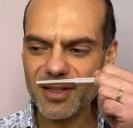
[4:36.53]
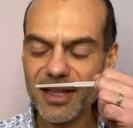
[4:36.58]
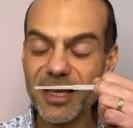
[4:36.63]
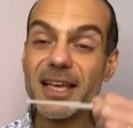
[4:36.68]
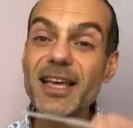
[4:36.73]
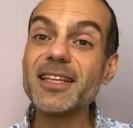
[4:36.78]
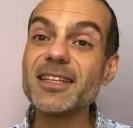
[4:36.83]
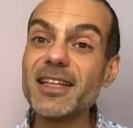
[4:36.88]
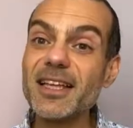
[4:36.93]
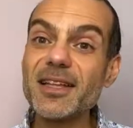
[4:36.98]

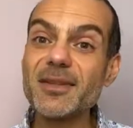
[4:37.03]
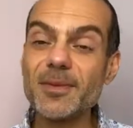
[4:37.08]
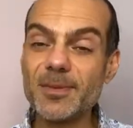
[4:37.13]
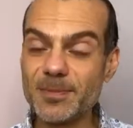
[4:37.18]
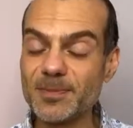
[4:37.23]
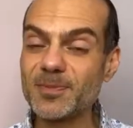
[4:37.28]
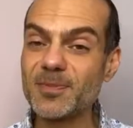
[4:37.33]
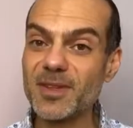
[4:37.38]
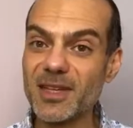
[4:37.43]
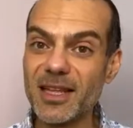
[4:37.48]
it
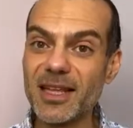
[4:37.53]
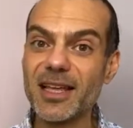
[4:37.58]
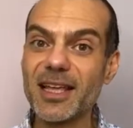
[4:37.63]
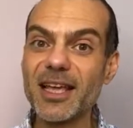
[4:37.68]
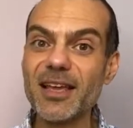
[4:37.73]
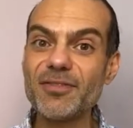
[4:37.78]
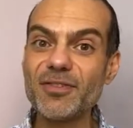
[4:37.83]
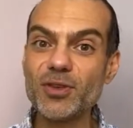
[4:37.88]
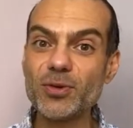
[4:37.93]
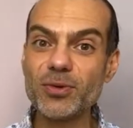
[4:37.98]

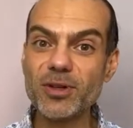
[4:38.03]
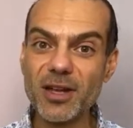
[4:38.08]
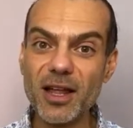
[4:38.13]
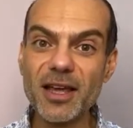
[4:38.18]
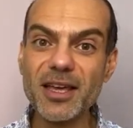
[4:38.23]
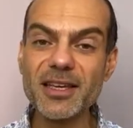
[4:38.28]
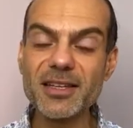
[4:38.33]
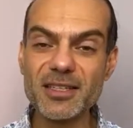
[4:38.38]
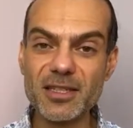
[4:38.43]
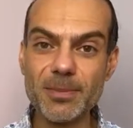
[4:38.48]
if you
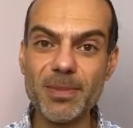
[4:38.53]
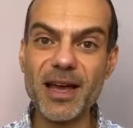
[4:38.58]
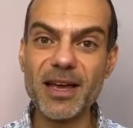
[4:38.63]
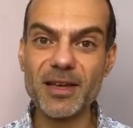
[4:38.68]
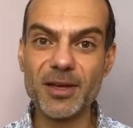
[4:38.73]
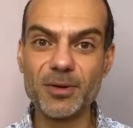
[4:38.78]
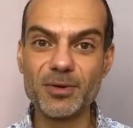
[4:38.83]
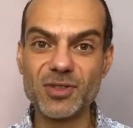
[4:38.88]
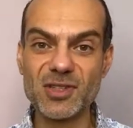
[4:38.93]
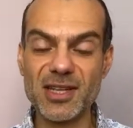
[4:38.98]
like
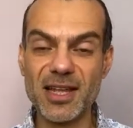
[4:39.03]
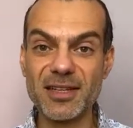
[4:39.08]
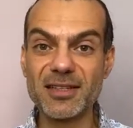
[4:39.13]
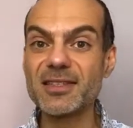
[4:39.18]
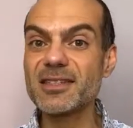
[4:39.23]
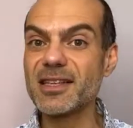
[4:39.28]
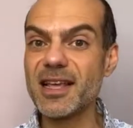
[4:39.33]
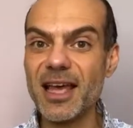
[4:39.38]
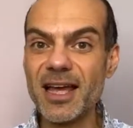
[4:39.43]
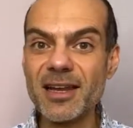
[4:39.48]
tobacco
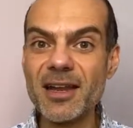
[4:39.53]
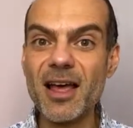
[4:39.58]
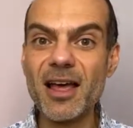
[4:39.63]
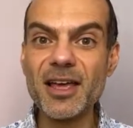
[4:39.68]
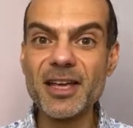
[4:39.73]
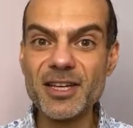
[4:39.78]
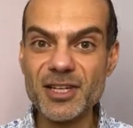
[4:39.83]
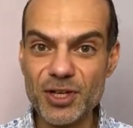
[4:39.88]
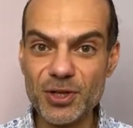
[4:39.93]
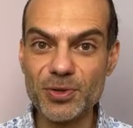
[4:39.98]
scents, and
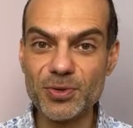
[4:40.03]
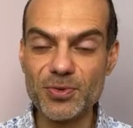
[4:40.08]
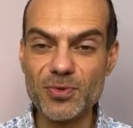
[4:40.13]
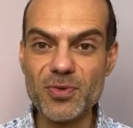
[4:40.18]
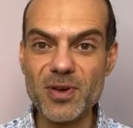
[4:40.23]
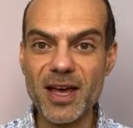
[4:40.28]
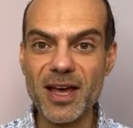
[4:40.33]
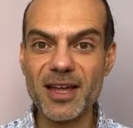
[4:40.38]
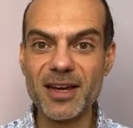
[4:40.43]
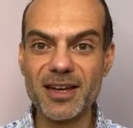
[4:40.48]
I do,
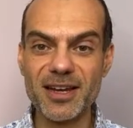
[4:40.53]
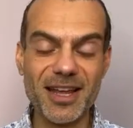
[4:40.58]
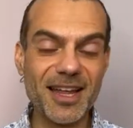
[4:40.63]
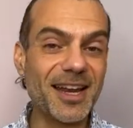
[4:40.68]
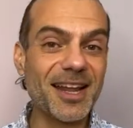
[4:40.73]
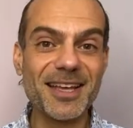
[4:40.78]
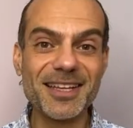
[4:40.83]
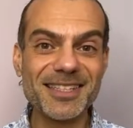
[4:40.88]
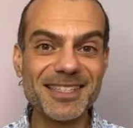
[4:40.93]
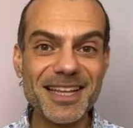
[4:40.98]
and, and
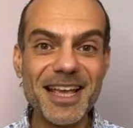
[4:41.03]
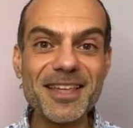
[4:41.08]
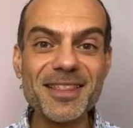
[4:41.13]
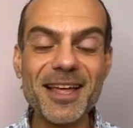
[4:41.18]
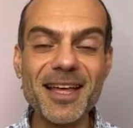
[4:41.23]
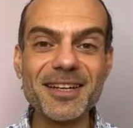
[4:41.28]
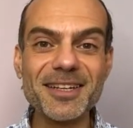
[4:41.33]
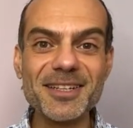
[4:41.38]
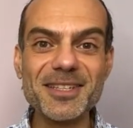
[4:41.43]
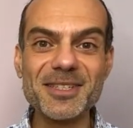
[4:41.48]
I say
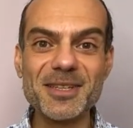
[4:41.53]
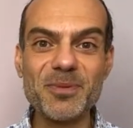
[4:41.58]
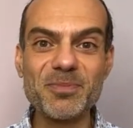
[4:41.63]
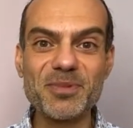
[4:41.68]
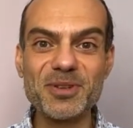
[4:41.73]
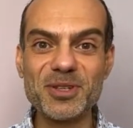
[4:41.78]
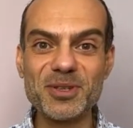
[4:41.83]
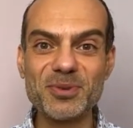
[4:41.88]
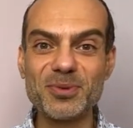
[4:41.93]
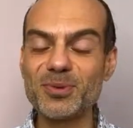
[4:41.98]
that as
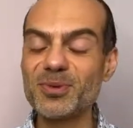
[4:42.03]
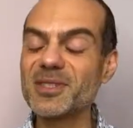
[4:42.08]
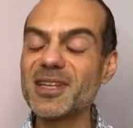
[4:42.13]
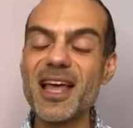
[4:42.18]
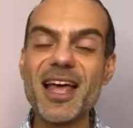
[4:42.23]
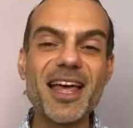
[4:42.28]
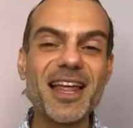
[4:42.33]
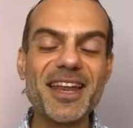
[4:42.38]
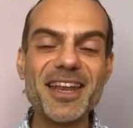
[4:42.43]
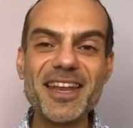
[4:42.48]
somebody who's
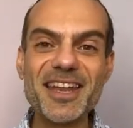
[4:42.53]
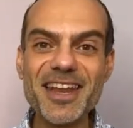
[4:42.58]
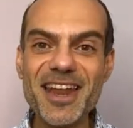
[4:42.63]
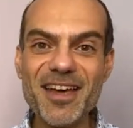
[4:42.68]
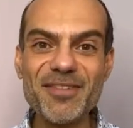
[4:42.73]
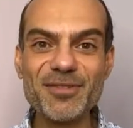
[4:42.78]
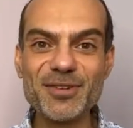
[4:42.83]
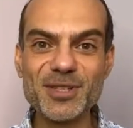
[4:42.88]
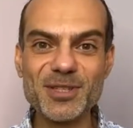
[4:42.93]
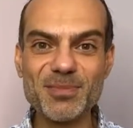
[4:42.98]

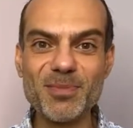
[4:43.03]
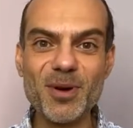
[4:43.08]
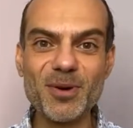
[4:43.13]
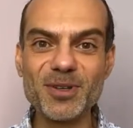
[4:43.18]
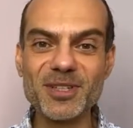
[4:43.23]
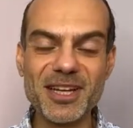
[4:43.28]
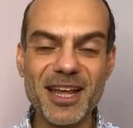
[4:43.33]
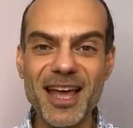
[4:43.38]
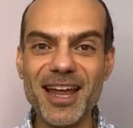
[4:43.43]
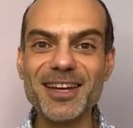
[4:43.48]
never
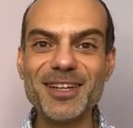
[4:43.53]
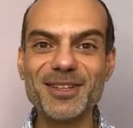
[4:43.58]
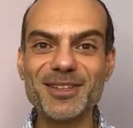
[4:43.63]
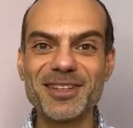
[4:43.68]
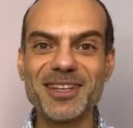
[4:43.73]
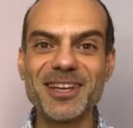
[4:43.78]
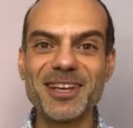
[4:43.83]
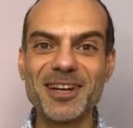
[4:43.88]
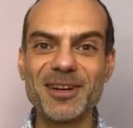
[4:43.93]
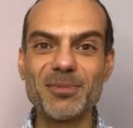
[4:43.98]
smoked
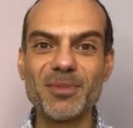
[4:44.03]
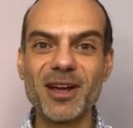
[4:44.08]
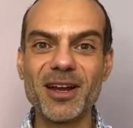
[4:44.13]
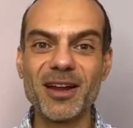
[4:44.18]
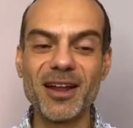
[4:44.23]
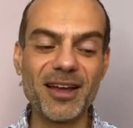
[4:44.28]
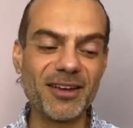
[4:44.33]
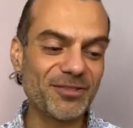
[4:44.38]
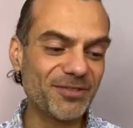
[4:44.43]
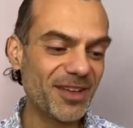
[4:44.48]
anything in my
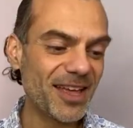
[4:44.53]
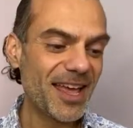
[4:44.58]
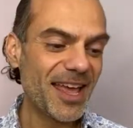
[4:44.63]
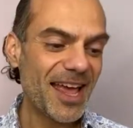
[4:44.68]
life,